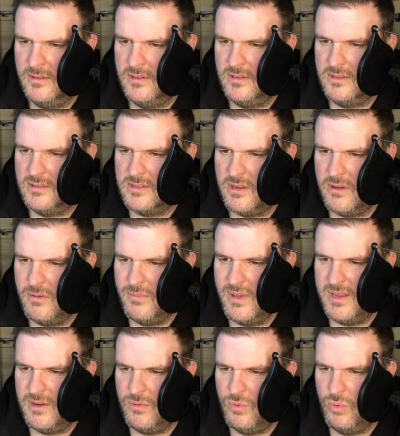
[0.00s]
So
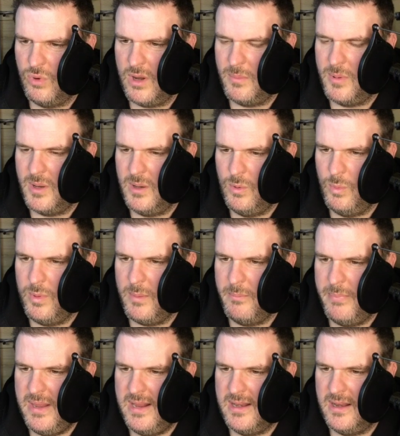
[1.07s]
made it all up a little
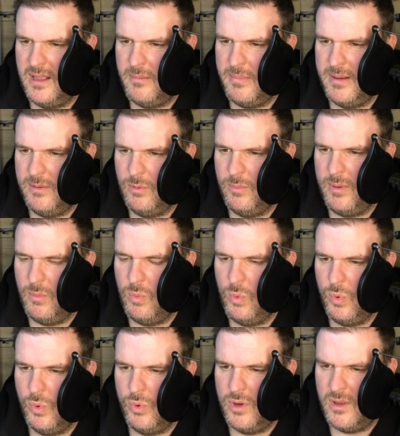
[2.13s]
bit beaten up, a little bit
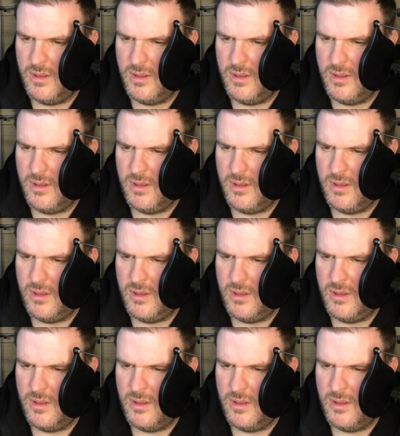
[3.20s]
worn.